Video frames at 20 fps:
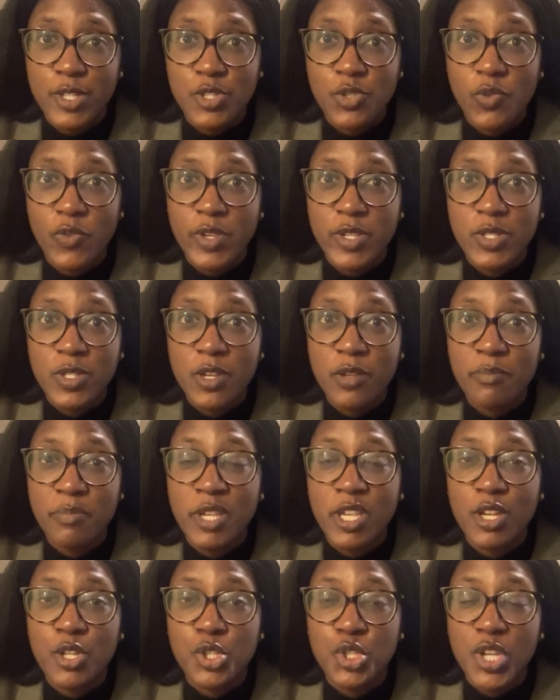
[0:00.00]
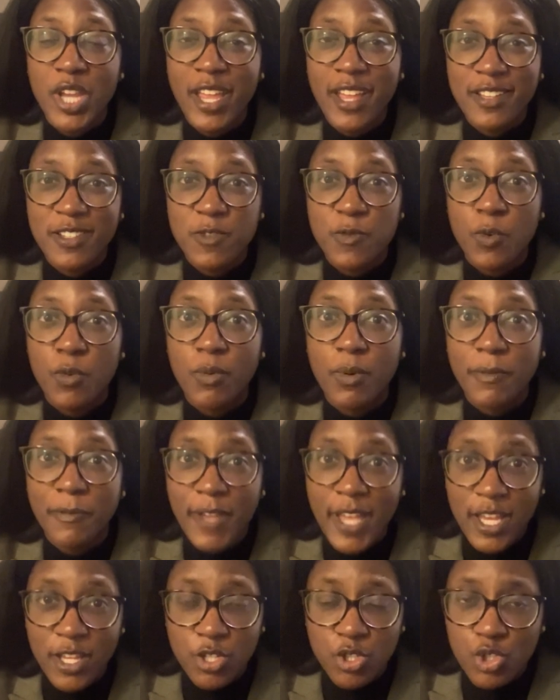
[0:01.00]
So this could be a chance for
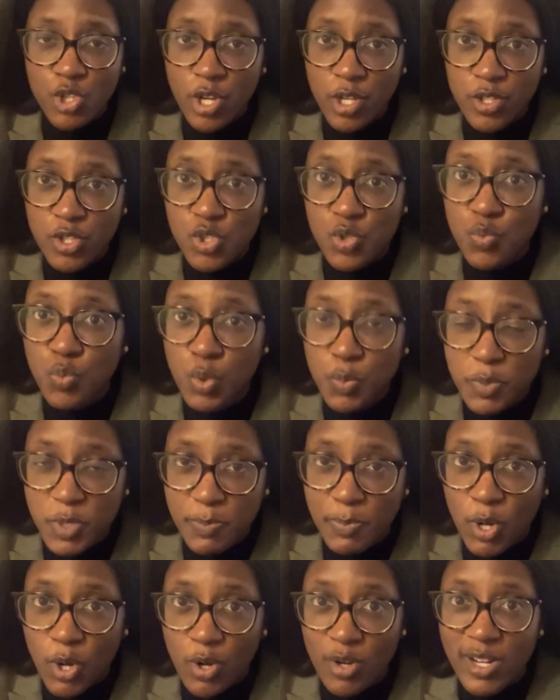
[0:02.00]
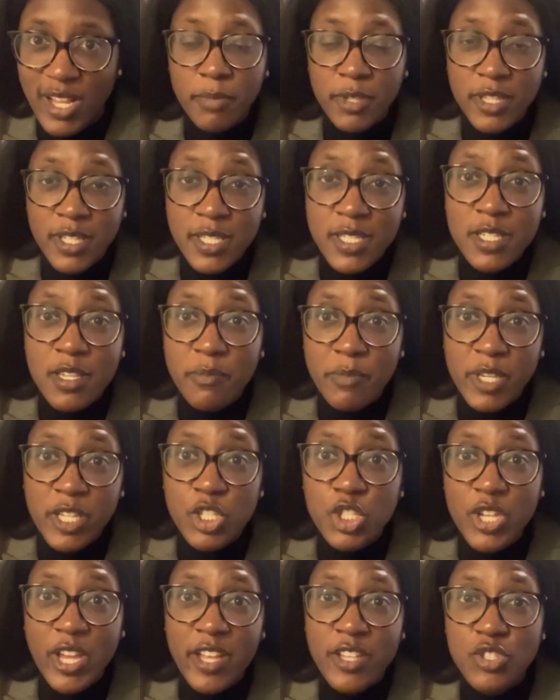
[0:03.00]
revenge on Swoop's part, but this could be a
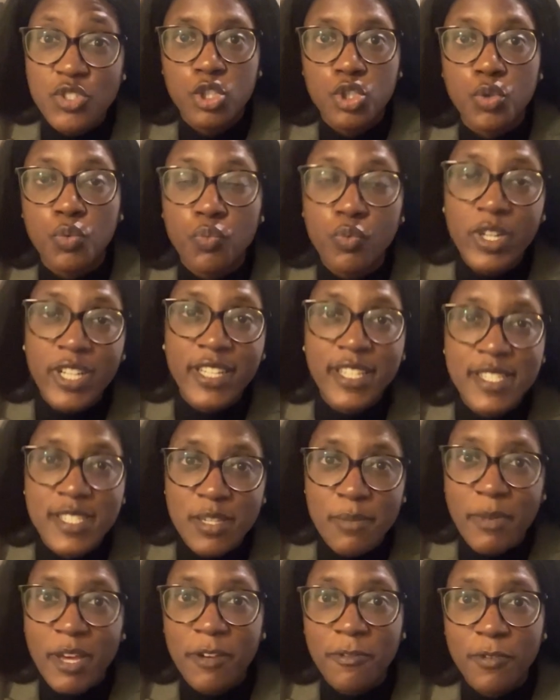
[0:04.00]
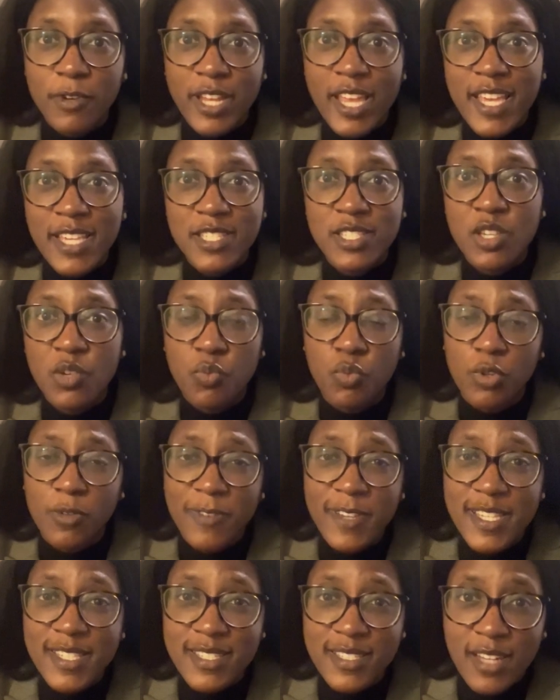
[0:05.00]
chance to really cement for KC Wolf
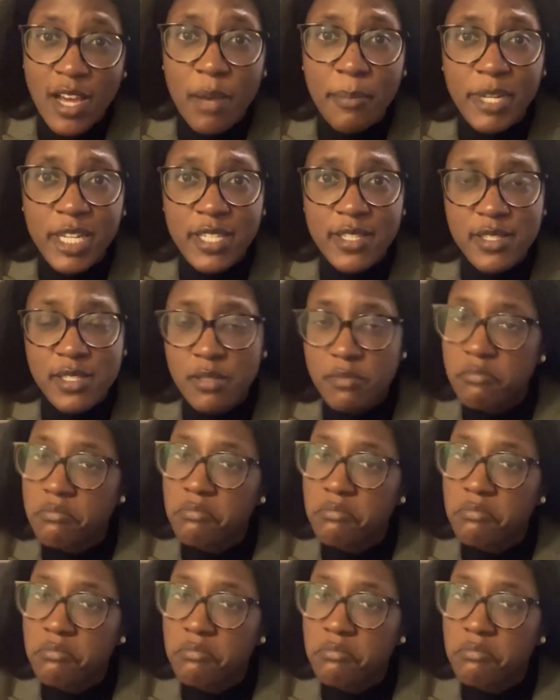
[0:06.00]
his dominance,